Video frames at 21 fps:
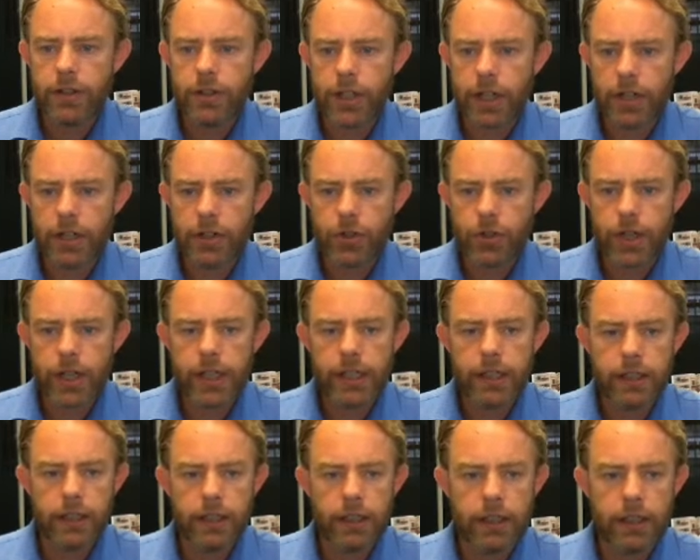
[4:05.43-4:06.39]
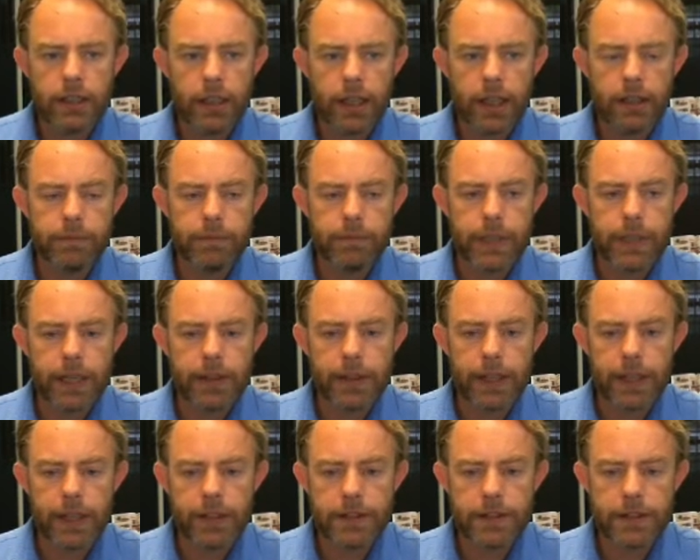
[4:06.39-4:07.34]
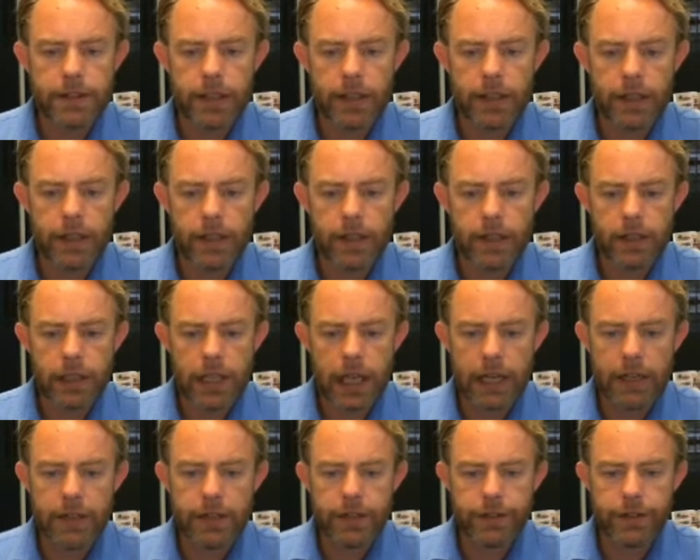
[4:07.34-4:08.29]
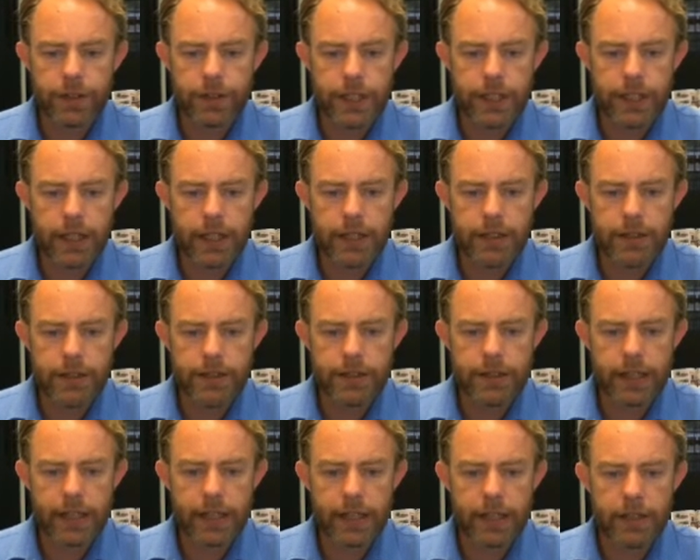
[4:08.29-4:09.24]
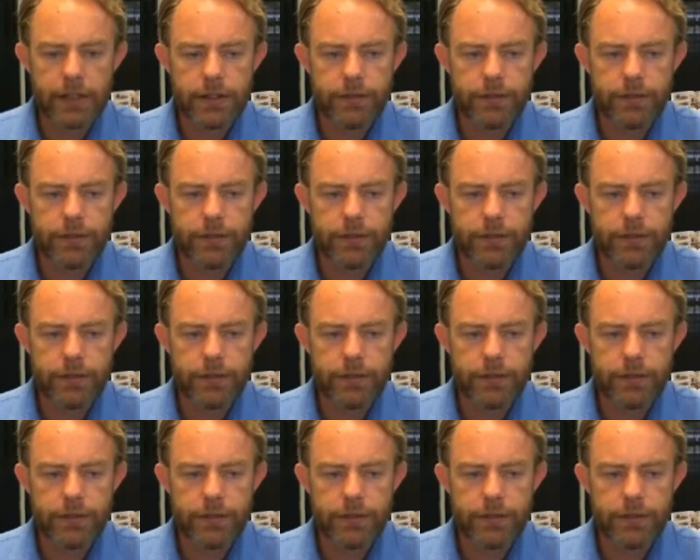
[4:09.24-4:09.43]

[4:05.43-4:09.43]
country, and that's under 30 days to sell a house.